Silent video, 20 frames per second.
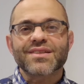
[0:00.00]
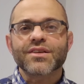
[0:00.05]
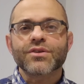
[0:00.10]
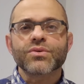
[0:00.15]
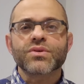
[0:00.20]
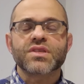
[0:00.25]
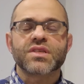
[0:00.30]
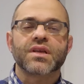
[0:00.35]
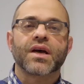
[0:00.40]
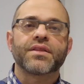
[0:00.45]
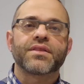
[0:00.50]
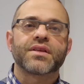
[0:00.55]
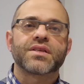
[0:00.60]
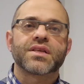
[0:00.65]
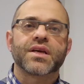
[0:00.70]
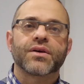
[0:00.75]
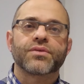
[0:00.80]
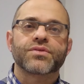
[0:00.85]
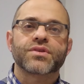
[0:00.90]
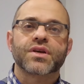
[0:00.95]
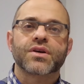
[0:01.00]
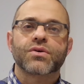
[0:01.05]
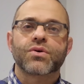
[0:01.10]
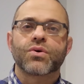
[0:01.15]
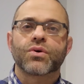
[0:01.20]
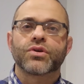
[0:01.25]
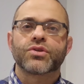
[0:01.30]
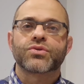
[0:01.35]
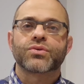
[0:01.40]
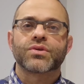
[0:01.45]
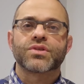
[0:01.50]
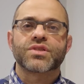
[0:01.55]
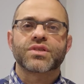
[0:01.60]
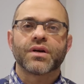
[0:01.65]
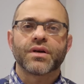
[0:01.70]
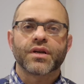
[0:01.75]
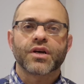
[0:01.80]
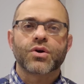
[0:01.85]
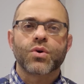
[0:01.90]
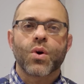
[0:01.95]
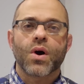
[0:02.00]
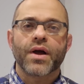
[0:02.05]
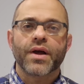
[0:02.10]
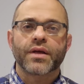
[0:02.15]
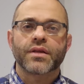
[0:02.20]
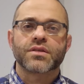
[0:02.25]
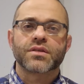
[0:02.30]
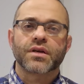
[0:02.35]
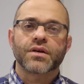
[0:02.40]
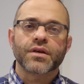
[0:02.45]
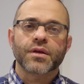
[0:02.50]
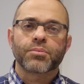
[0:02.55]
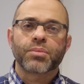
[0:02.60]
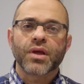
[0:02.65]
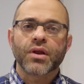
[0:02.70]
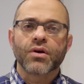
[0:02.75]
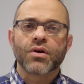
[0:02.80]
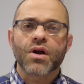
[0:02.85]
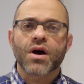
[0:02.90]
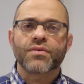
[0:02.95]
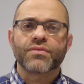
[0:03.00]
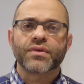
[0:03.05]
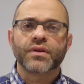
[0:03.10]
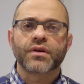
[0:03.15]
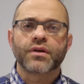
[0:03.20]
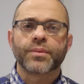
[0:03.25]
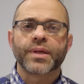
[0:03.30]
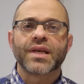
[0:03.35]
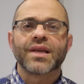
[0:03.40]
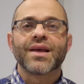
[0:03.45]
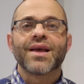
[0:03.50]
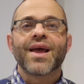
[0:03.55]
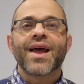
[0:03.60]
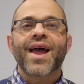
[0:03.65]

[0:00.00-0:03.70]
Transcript: outside the downtown core, so it's starting to peter off a little bit.